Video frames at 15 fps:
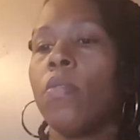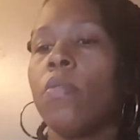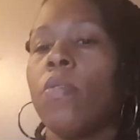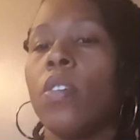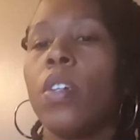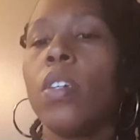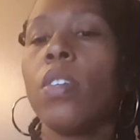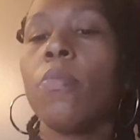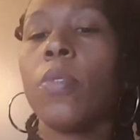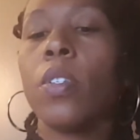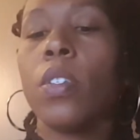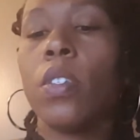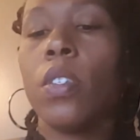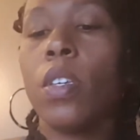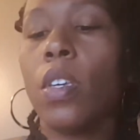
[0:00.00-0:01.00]
Alright, I'm
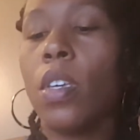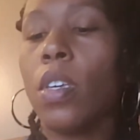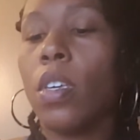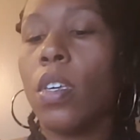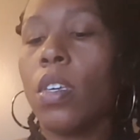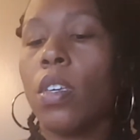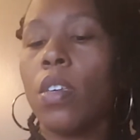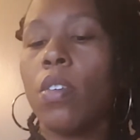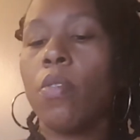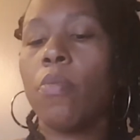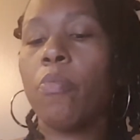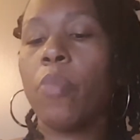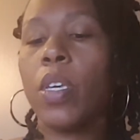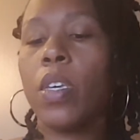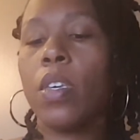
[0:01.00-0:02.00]
going to take
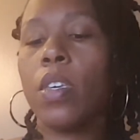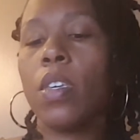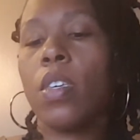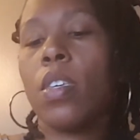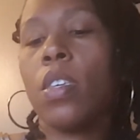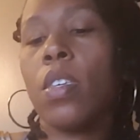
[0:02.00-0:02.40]
my